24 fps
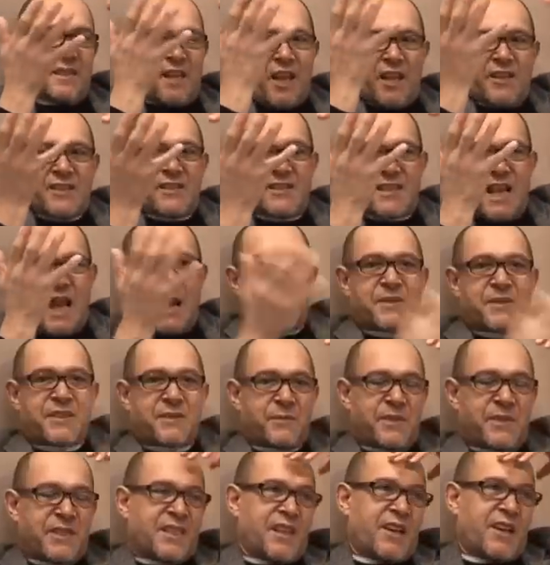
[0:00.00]
certain types
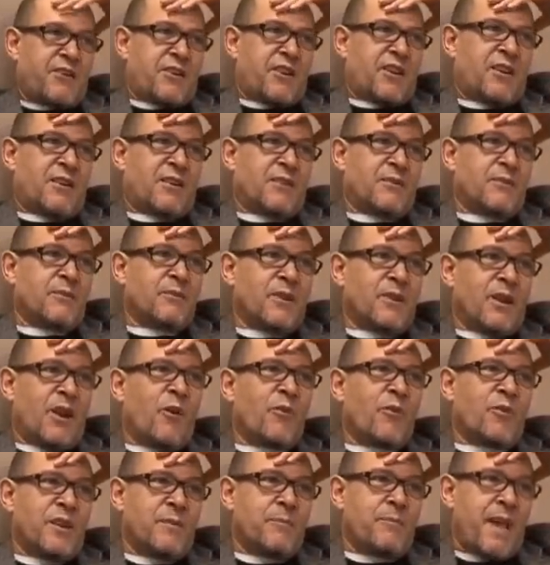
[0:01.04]
of material will
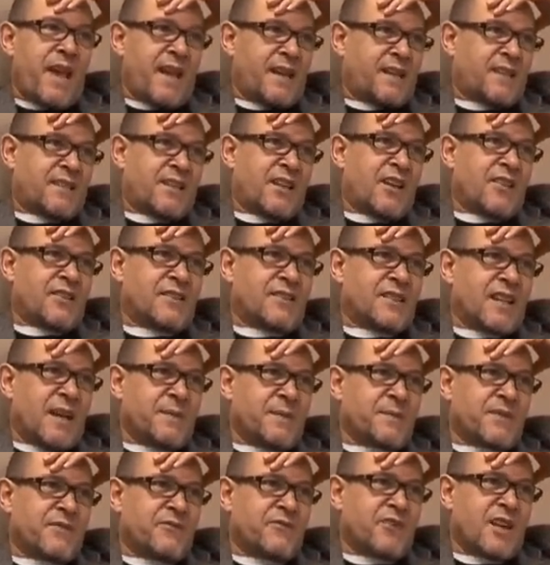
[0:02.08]
only make certain
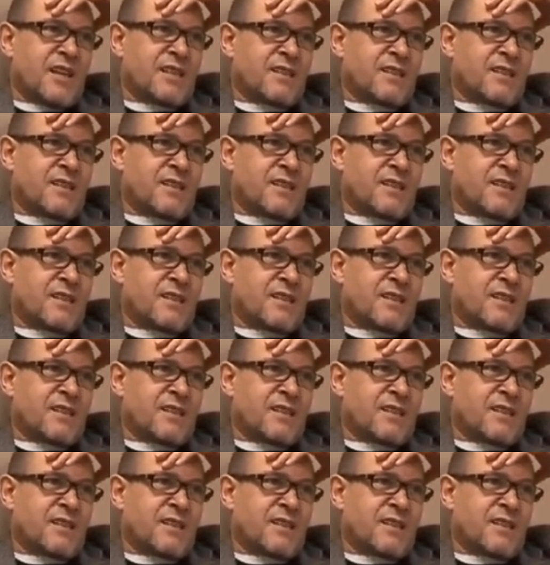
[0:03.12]
types of